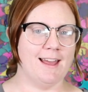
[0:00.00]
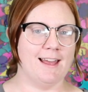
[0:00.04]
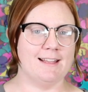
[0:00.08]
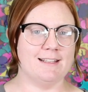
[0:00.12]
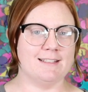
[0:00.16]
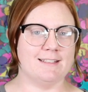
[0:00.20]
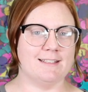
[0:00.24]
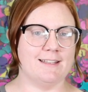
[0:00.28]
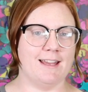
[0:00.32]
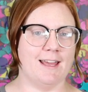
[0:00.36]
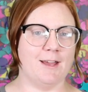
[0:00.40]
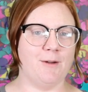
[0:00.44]

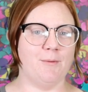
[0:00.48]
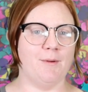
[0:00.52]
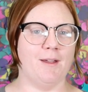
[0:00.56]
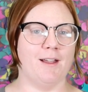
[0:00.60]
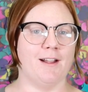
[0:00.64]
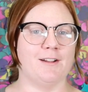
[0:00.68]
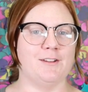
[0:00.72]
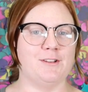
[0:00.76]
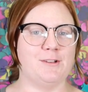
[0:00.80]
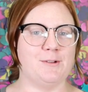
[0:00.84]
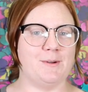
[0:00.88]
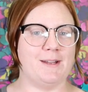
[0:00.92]
and today we
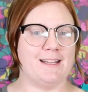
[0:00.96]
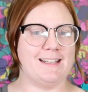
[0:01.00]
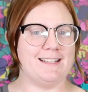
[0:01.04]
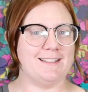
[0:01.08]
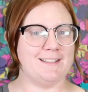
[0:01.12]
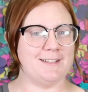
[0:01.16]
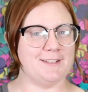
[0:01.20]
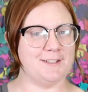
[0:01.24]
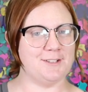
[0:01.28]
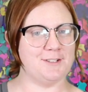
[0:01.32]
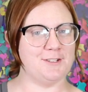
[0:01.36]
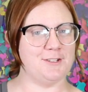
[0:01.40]
are doing
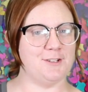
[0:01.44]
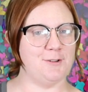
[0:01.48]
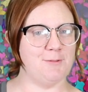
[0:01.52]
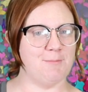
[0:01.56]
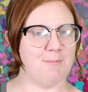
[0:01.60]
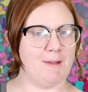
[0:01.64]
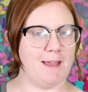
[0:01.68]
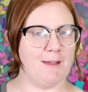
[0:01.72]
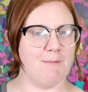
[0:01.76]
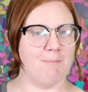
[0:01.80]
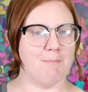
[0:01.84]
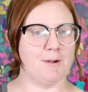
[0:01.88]
tissue
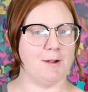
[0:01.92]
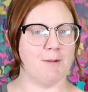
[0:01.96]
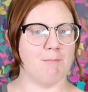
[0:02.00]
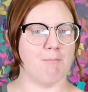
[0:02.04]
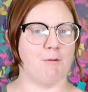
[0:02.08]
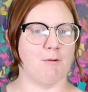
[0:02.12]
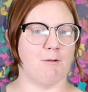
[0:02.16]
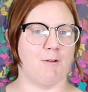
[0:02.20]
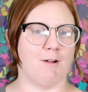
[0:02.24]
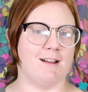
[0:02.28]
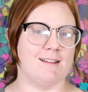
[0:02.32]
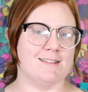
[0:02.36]
paper
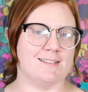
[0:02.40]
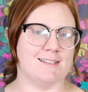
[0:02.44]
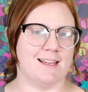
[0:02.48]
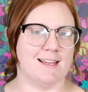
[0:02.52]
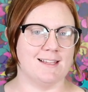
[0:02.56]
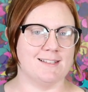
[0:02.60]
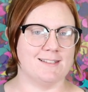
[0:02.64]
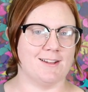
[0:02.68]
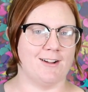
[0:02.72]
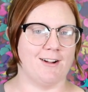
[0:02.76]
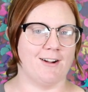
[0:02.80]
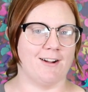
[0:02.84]

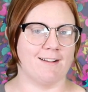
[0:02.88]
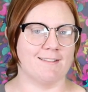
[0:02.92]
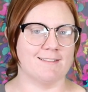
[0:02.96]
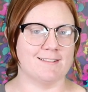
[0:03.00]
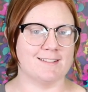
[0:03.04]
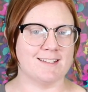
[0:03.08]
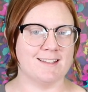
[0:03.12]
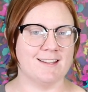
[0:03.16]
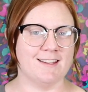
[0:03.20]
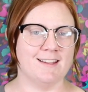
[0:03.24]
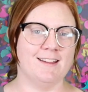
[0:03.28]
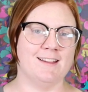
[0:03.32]
process
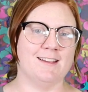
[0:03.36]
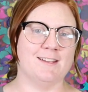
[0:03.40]
art.